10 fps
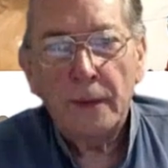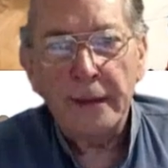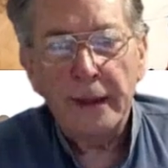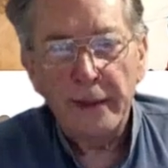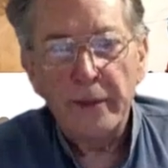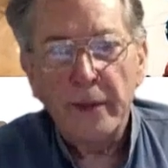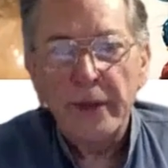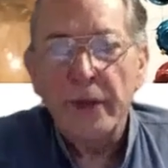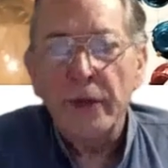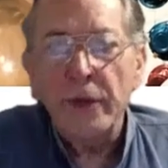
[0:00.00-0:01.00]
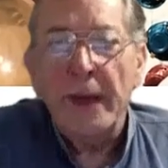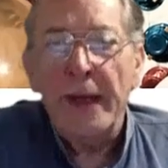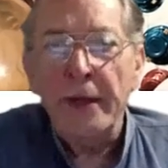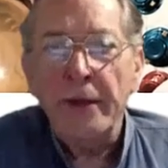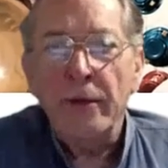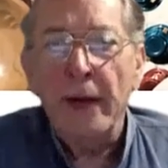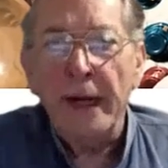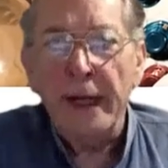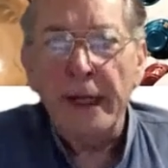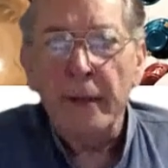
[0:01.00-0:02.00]
Yeah, they probably thought about it
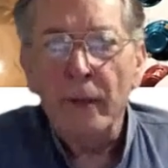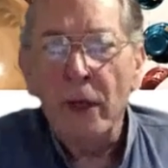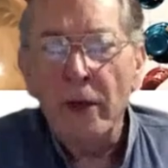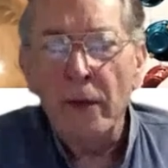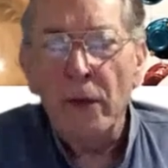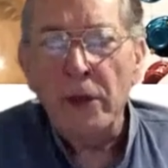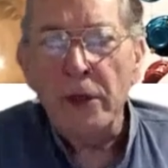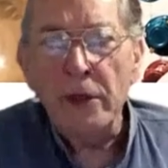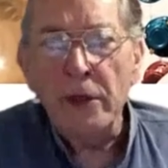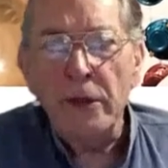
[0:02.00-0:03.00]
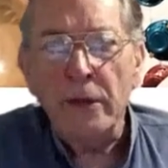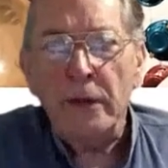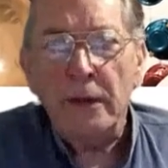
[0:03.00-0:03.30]
already and wondering what to do.